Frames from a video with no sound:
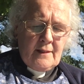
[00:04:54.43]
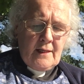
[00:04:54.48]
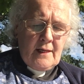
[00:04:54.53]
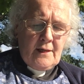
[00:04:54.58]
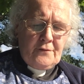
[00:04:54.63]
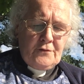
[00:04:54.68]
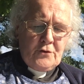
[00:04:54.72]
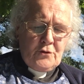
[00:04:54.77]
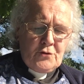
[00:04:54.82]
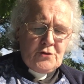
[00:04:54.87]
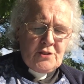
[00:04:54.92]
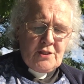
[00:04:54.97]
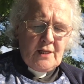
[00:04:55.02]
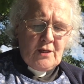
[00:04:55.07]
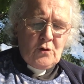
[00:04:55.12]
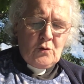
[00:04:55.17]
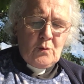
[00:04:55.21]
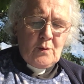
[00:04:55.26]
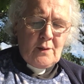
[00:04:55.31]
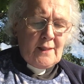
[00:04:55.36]
If you
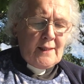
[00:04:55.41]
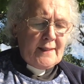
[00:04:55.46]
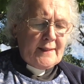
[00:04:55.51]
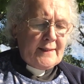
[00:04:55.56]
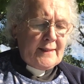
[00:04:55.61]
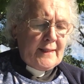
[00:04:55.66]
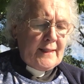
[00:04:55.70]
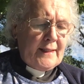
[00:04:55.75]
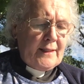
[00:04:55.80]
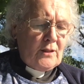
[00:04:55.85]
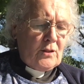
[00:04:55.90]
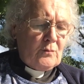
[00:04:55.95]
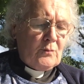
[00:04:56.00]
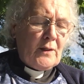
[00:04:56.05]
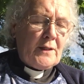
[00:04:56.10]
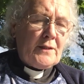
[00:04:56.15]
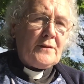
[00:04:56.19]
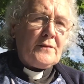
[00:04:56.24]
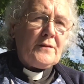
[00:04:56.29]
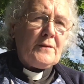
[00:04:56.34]
sit quietly on
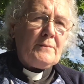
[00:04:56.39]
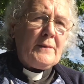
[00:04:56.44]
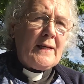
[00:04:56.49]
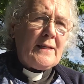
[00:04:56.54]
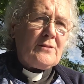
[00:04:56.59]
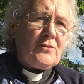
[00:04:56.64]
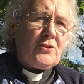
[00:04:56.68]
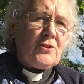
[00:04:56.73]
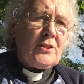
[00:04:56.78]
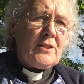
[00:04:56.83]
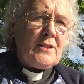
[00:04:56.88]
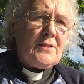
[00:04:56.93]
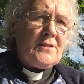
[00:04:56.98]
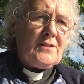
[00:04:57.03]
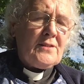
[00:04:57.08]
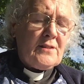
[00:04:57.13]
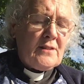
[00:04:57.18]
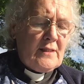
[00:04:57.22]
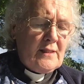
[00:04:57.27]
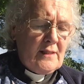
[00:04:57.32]
one of the
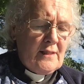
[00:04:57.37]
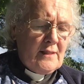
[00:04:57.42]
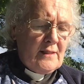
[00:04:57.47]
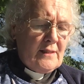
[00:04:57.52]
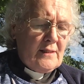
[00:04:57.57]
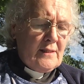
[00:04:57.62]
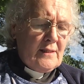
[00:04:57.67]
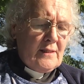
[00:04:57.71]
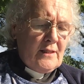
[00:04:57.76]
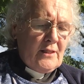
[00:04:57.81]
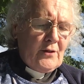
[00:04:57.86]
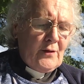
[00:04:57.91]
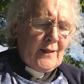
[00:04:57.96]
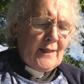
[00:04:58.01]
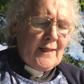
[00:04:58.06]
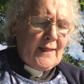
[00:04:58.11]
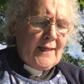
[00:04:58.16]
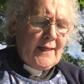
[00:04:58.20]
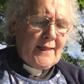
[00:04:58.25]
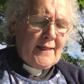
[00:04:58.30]
benches, you are
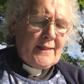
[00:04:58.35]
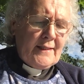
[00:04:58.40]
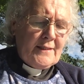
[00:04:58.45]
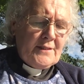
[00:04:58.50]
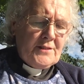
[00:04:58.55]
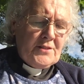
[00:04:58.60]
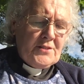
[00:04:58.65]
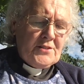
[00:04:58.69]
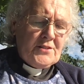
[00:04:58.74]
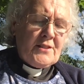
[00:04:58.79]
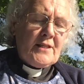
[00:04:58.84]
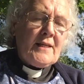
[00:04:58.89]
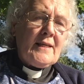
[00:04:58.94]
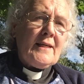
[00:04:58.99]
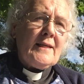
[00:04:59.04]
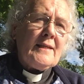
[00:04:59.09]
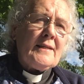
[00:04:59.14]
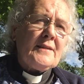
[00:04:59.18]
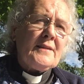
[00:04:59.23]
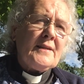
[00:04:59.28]
likely to
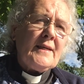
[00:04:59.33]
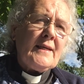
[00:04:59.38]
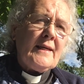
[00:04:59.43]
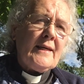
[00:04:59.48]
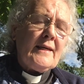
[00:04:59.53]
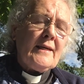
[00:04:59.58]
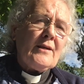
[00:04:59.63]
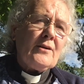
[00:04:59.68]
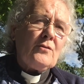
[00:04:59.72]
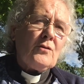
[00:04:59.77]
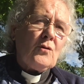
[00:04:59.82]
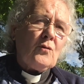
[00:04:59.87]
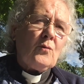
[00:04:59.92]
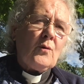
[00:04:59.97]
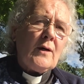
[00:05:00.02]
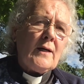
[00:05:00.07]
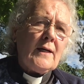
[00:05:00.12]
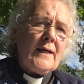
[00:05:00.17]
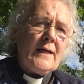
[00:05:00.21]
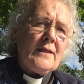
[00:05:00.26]
see and hear a
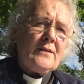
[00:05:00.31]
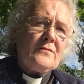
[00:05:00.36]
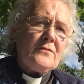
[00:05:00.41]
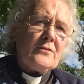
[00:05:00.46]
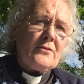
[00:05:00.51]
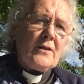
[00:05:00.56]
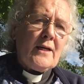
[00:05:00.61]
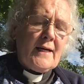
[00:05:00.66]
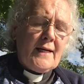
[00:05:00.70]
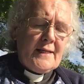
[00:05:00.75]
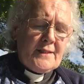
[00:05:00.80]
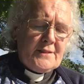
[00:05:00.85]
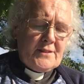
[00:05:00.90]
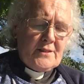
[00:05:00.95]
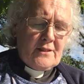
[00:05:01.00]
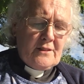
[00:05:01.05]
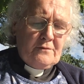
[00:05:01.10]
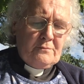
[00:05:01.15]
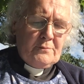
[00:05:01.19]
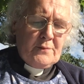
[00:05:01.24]
wide
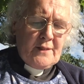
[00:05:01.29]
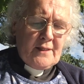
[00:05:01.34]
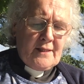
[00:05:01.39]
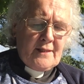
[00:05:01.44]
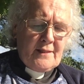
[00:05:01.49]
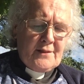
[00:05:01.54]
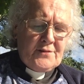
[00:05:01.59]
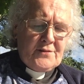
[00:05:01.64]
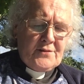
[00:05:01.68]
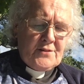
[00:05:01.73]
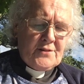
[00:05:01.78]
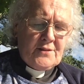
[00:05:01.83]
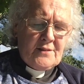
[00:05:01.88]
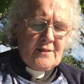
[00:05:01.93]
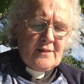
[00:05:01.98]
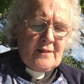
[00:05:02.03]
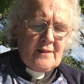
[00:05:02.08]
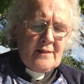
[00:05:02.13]
variety of birds.